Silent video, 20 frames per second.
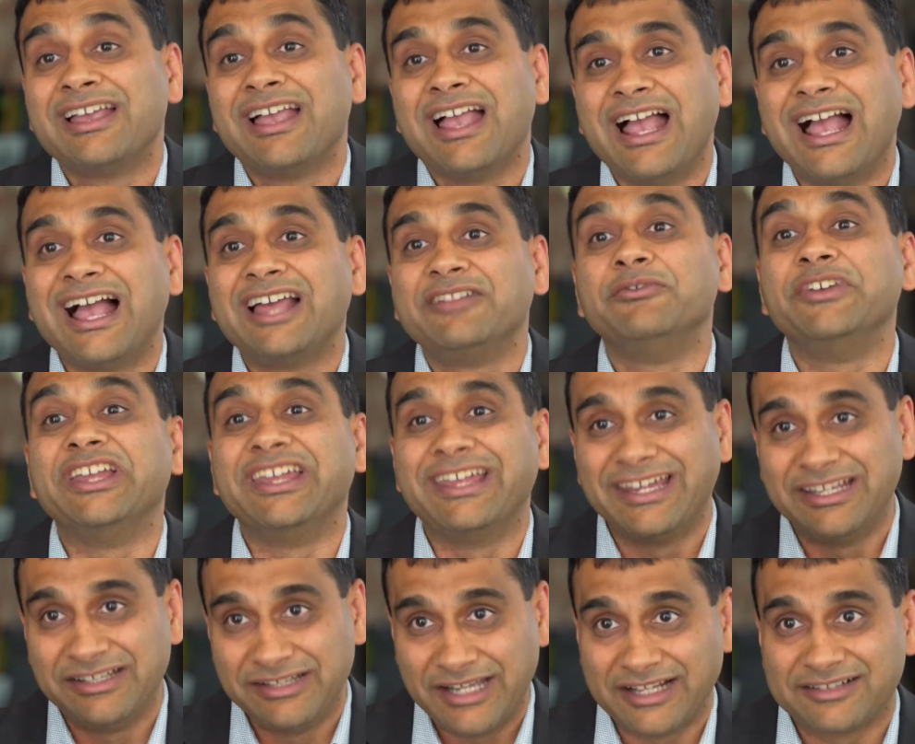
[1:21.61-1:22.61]
and we
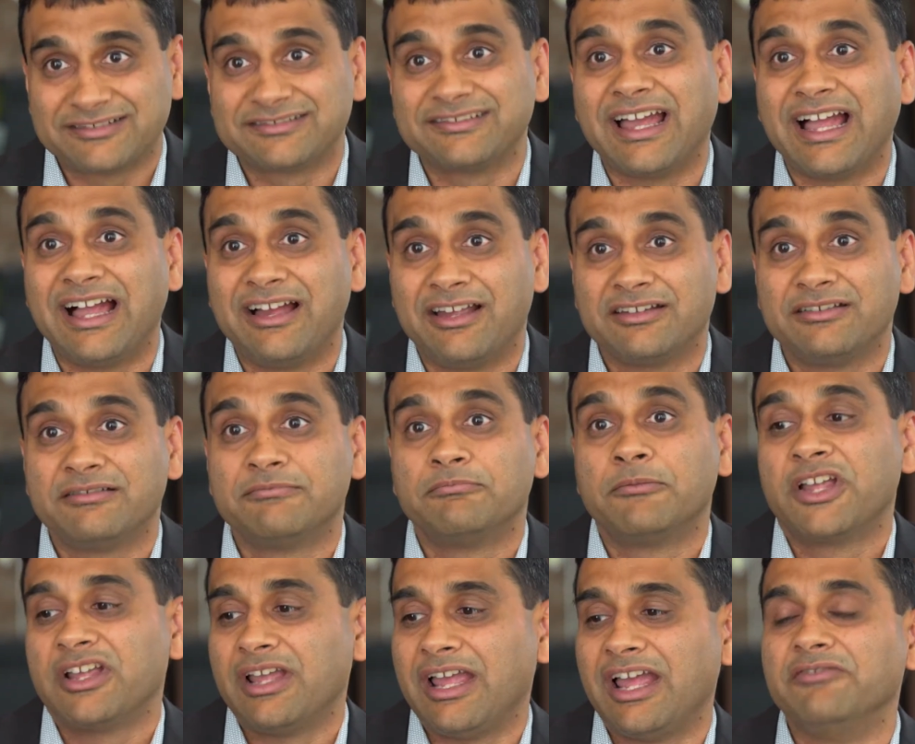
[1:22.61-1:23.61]
index that,
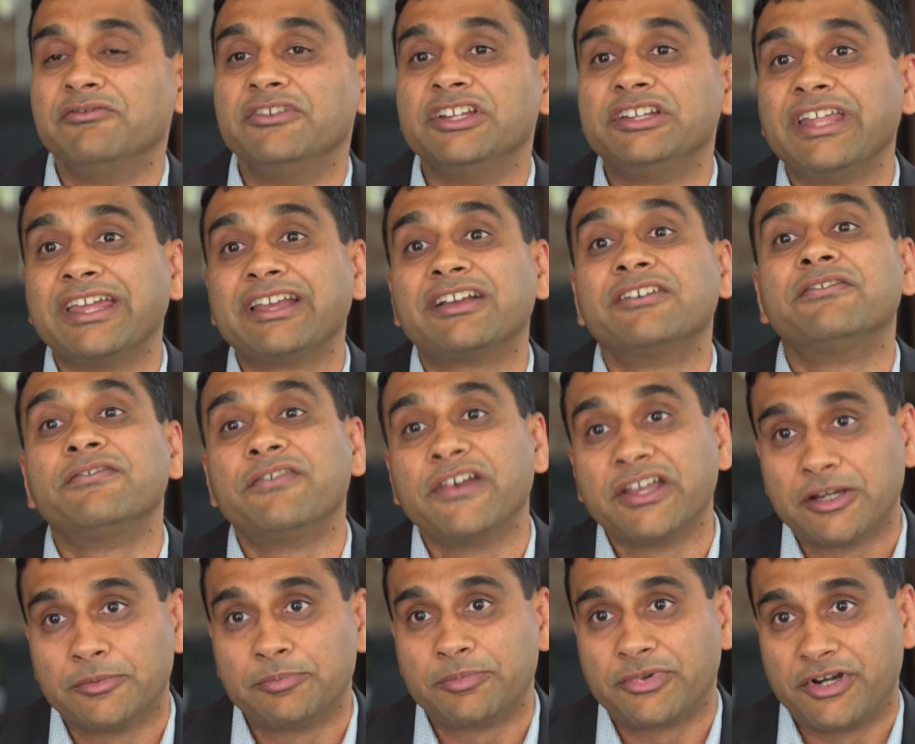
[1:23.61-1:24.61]
and we take a
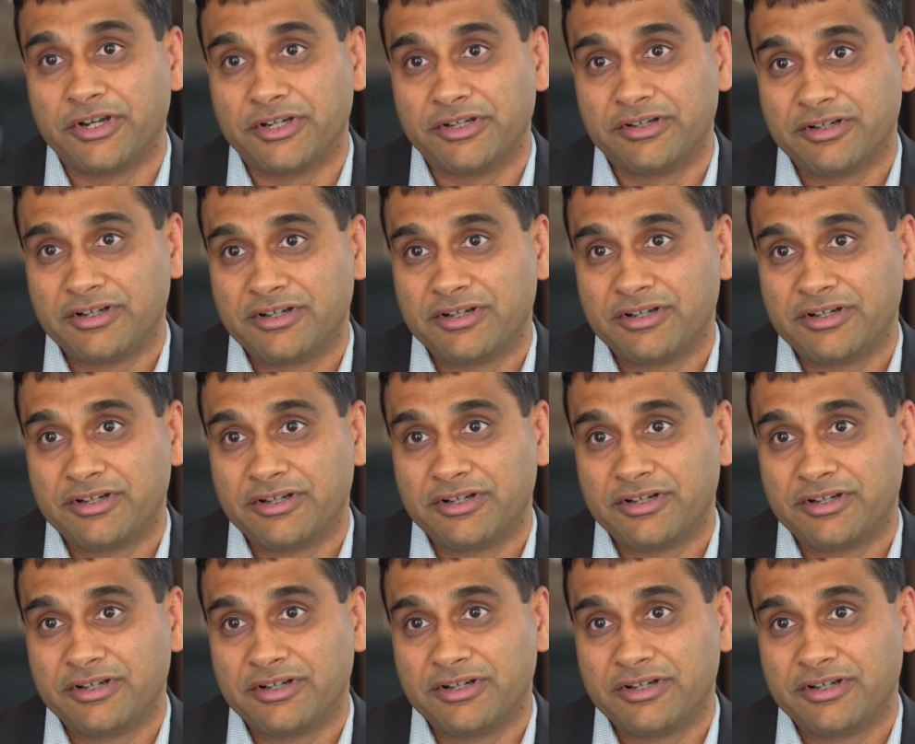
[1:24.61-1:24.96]
fingerprint